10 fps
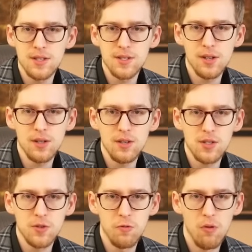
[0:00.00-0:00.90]

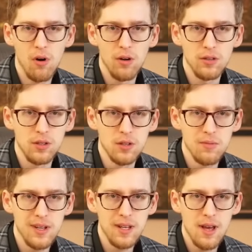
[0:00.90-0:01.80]
search
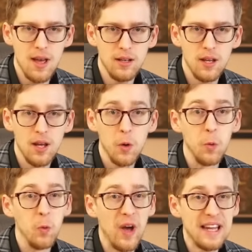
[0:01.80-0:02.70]
volume and
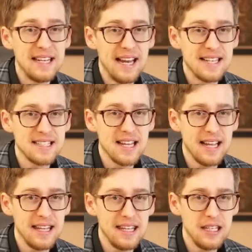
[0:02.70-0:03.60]
when
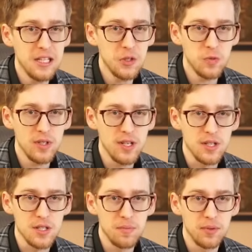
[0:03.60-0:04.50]
Tesla
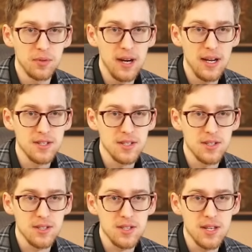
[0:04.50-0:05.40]
increased
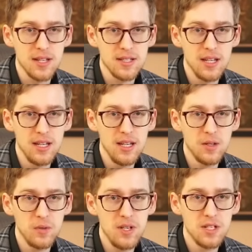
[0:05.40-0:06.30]
prices. Tesla
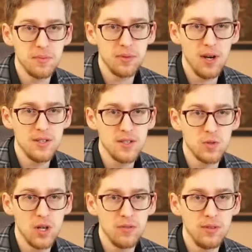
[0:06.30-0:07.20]
increased
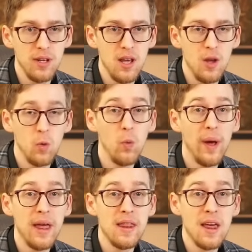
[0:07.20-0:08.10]
prices roughly
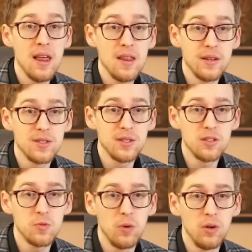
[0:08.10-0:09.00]
when the
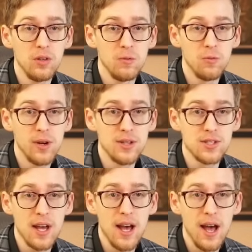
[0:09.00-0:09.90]
search volume
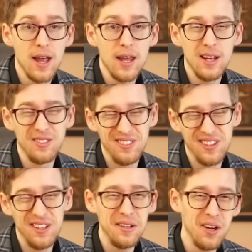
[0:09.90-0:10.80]
was high and
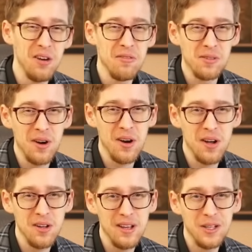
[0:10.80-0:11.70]

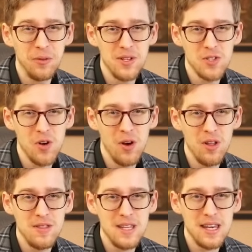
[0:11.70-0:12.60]
overall, it was
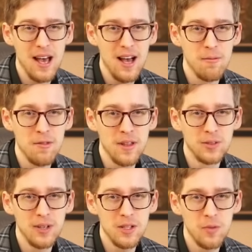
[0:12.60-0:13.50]
on the up. The
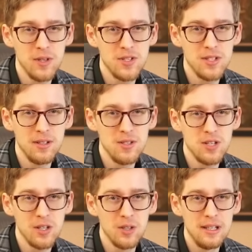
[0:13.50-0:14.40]
trend was still
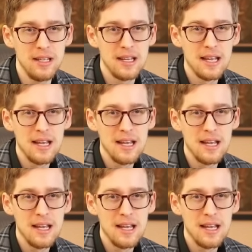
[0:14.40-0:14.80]
generally